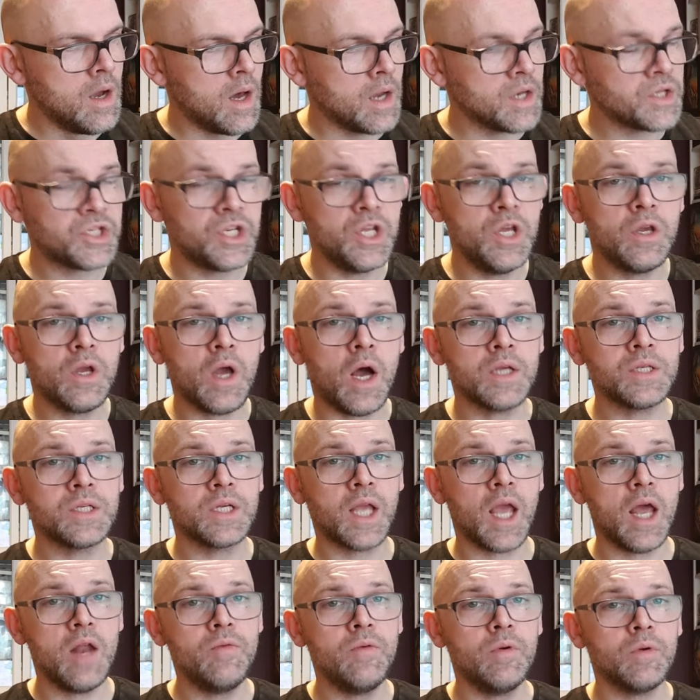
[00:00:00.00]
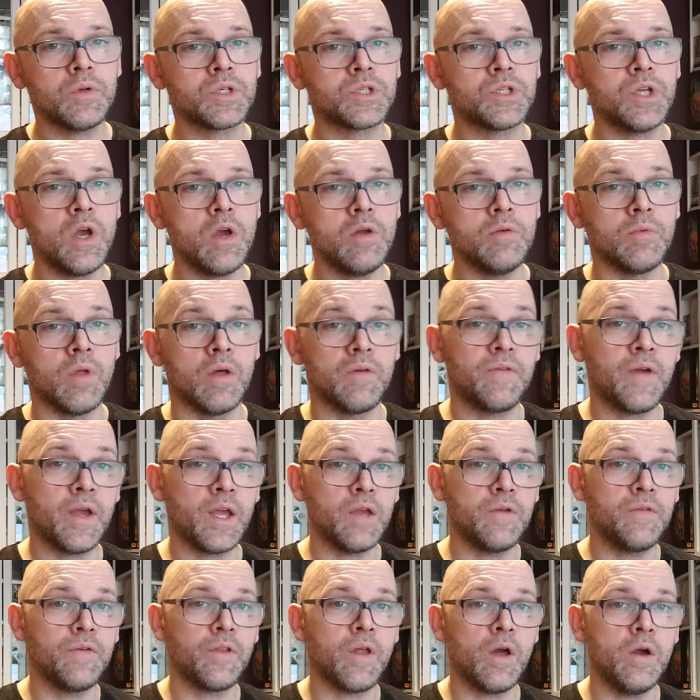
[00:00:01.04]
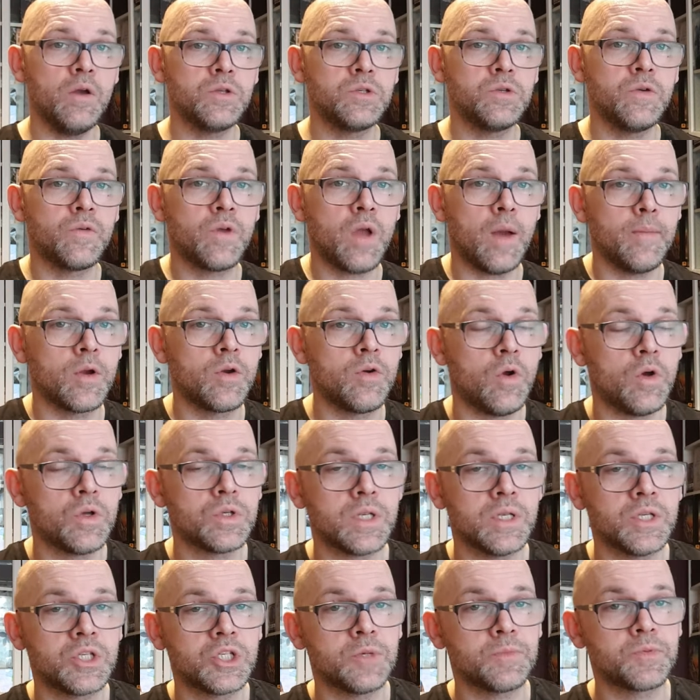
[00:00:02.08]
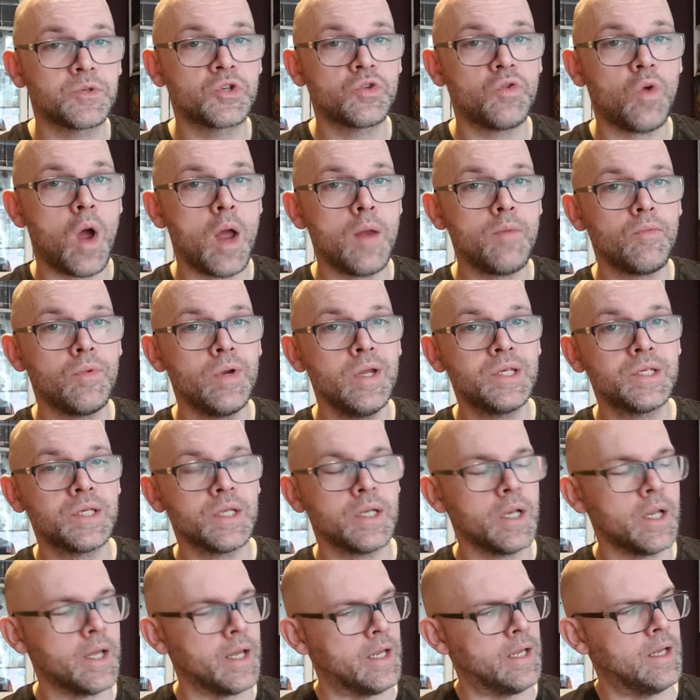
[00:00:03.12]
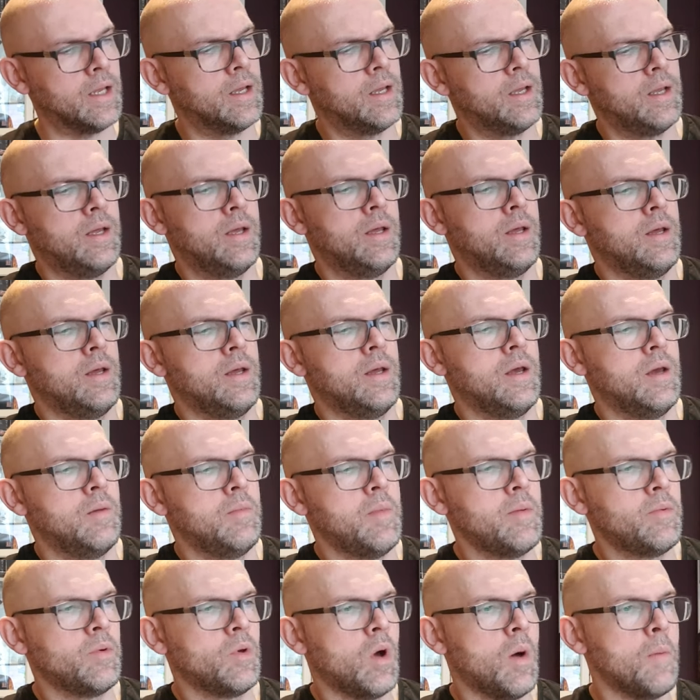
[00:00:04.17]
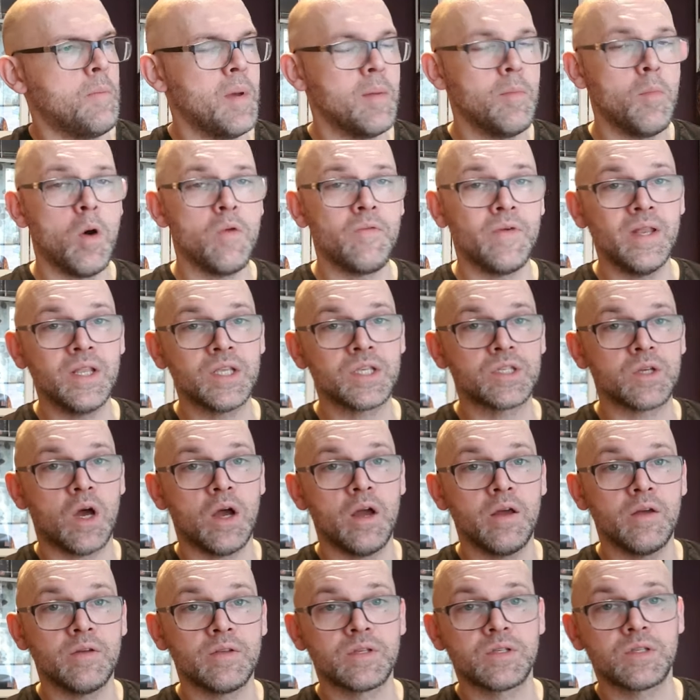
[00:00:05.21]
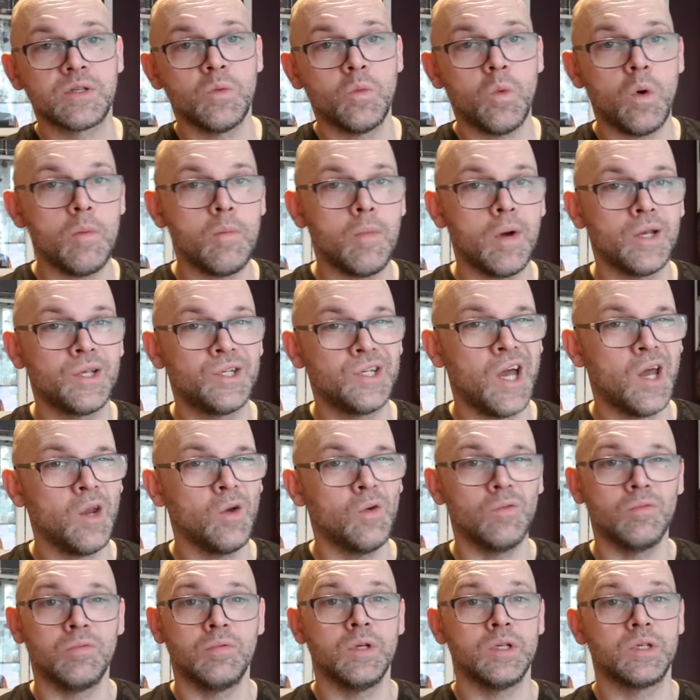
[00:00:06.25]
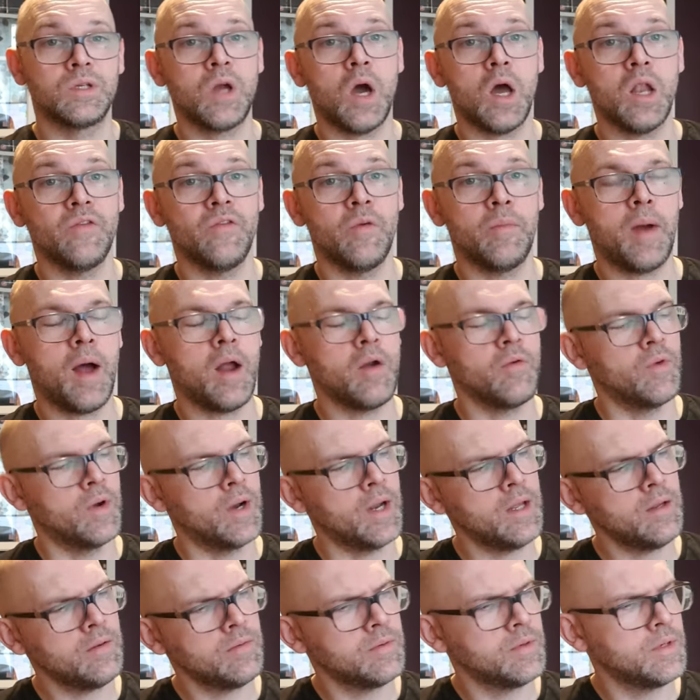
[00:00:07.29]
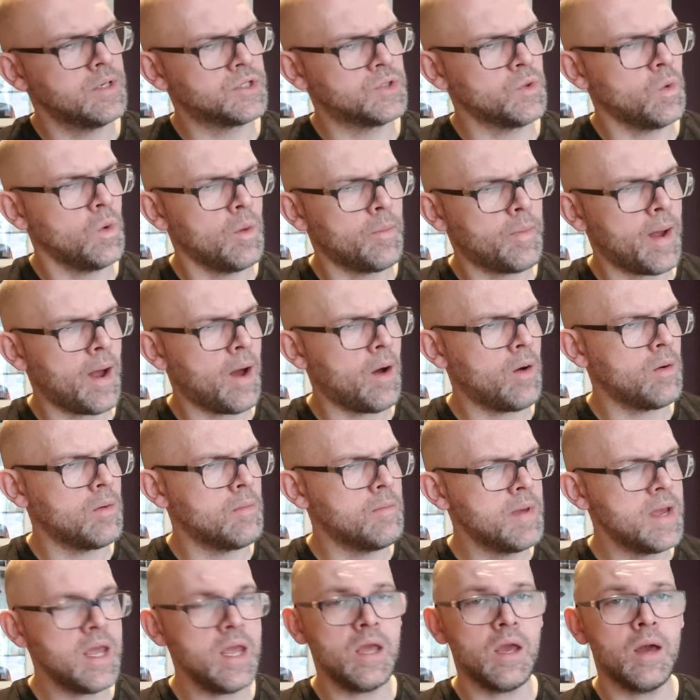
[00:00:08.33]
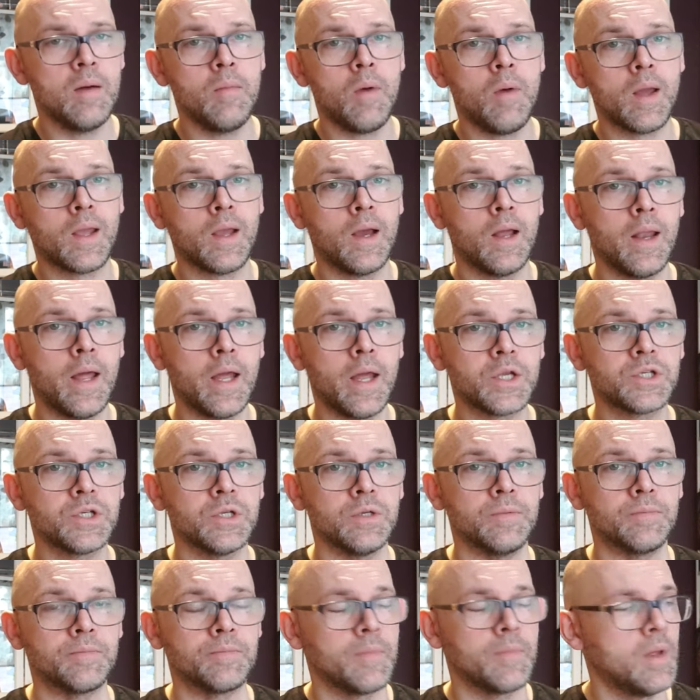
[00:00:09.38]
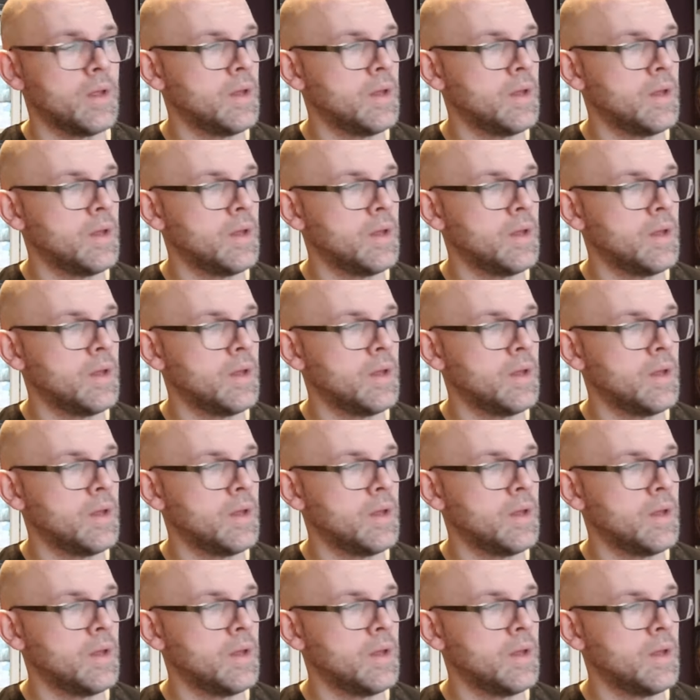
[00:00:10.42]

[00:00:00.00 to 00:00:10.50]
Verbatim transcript: I'll see you guys again real soon. And thank you for those who've come across and subscribed recently. Maybe got a bit more of insight as to what my channel is kind of about, really. It's all about me and my collection